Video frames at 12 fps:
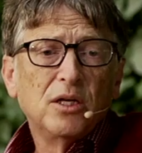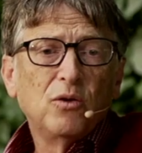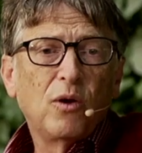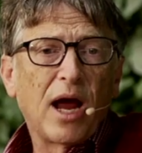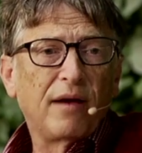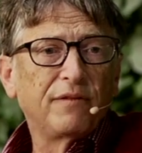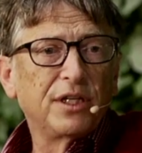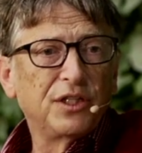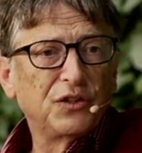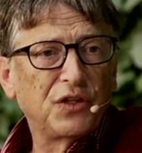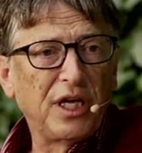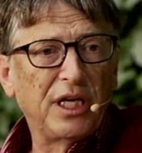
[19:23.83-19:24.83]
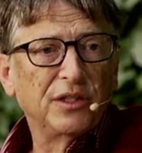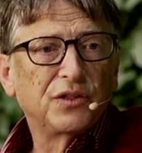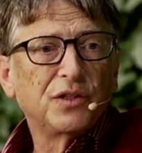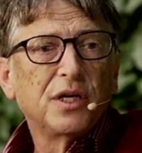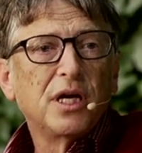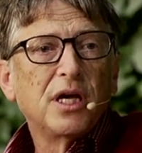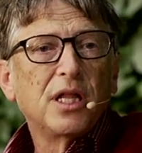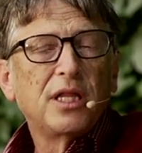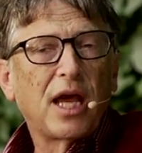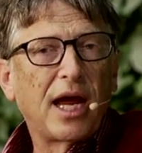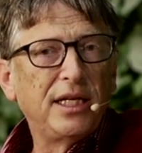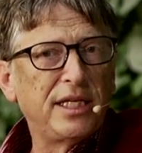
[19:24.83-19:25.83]
who have the disease.
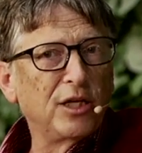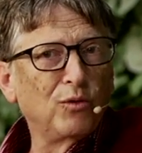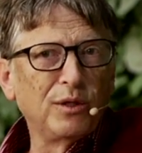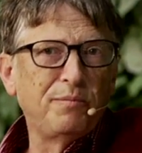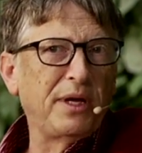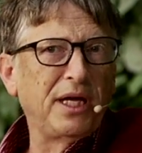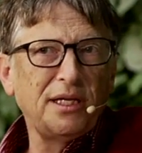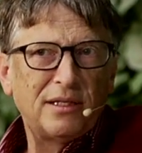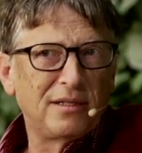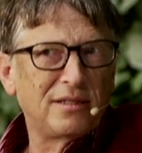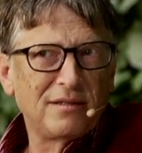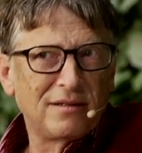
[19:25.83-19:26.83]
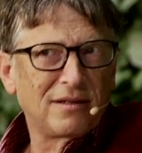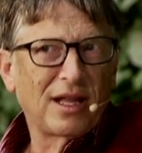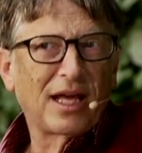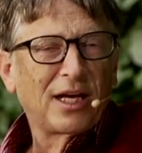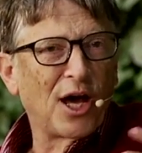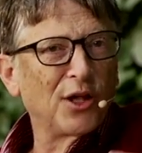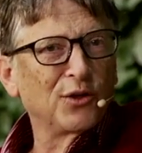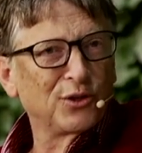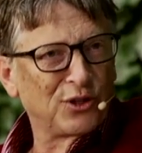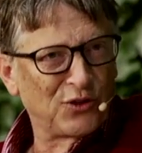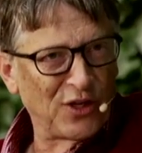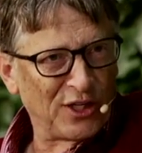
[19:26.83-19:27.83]
The ideal would be, like other
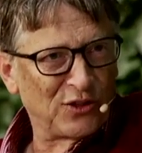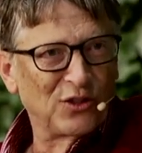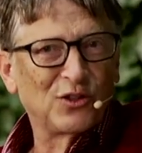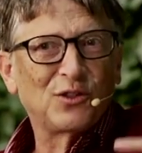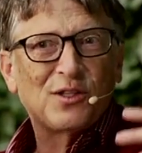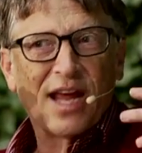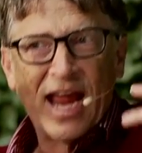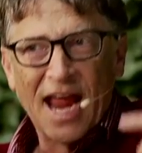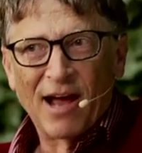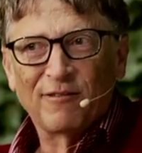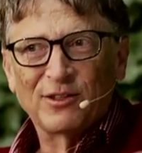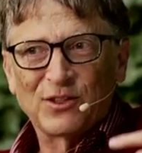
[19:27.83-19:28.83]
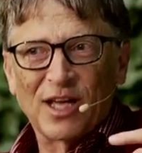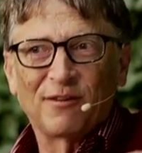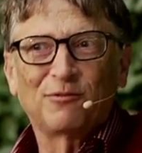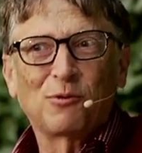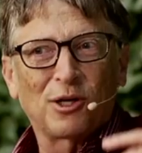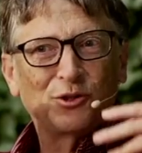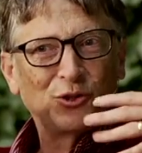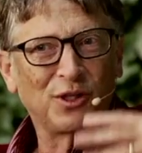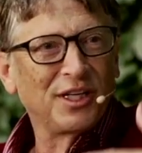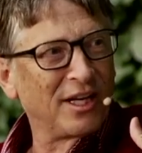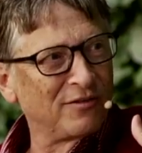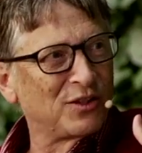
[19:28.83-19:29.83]
diseases, to have a set of drugs you
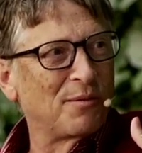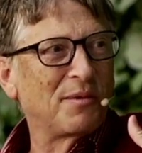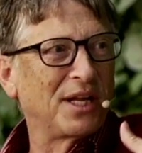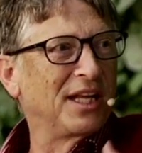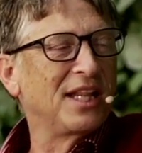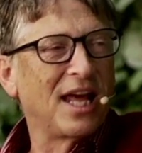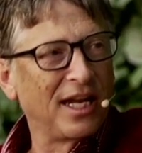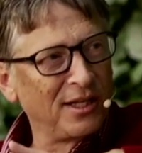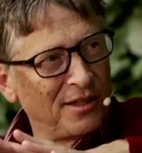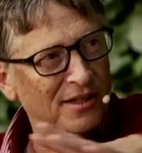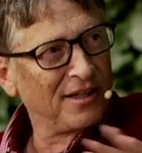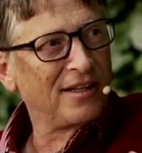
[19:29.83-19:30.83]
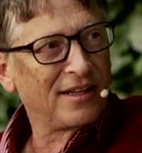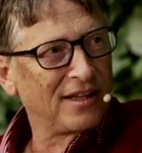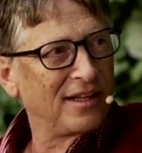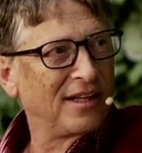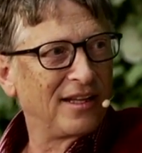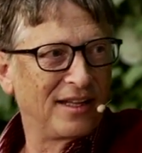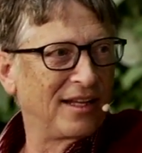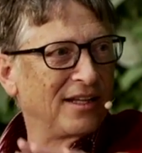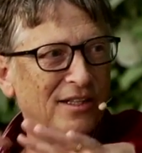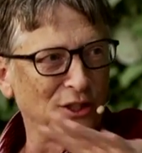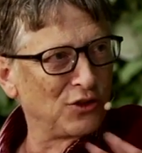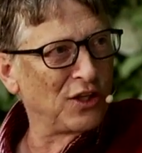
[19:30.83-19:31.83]
can give somebody and then the
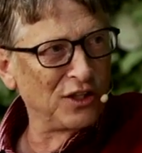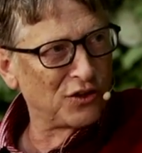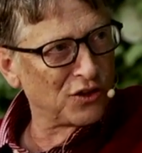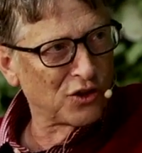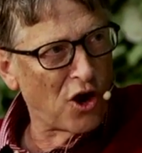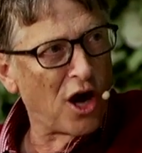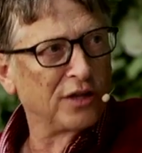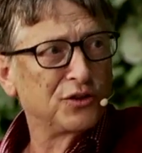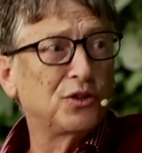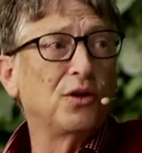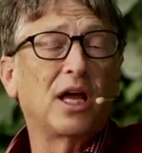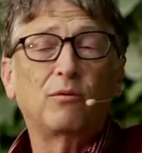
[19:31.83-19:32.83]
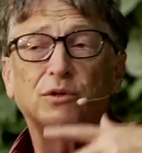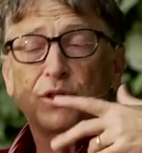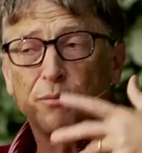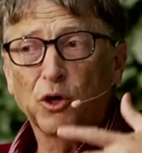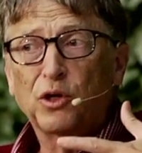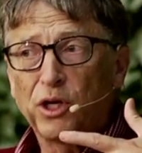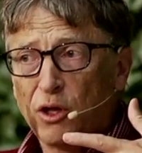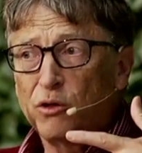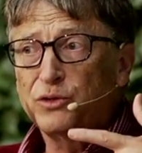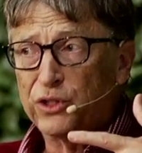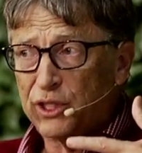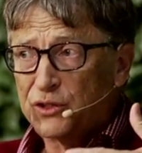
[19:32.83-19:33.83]
disease is gone. So like with
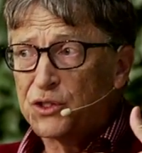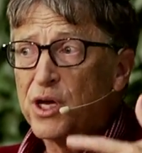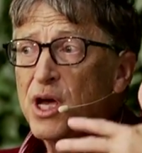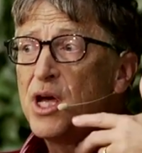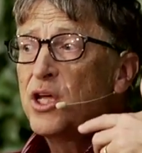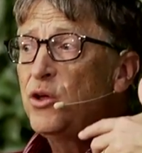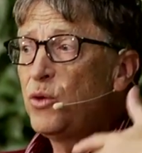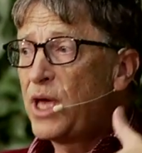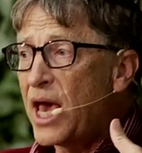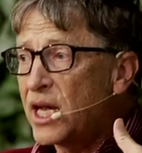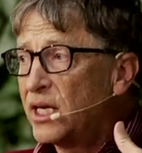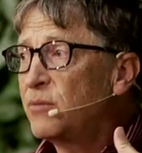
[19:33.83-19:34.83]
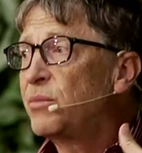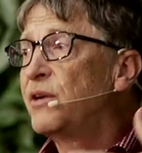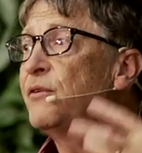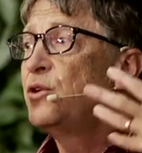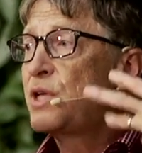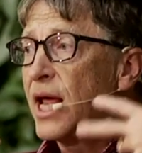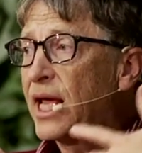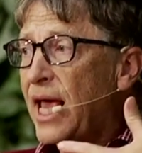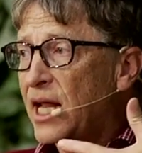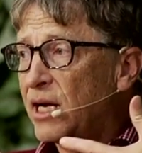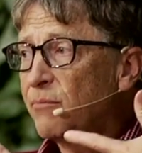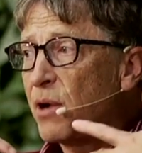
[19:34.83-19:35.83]
tuberculosis, you get it, but if you take
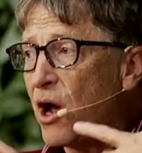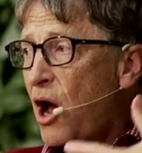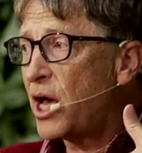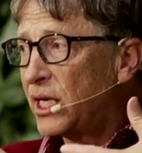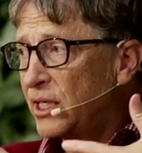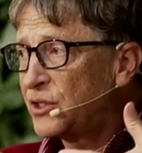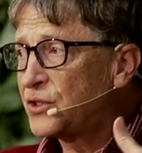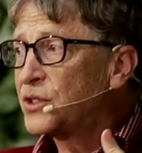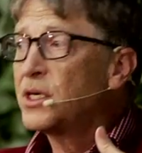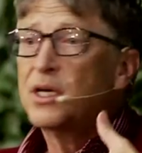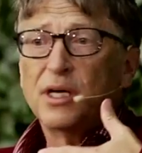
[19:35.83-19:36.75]
antibiotics,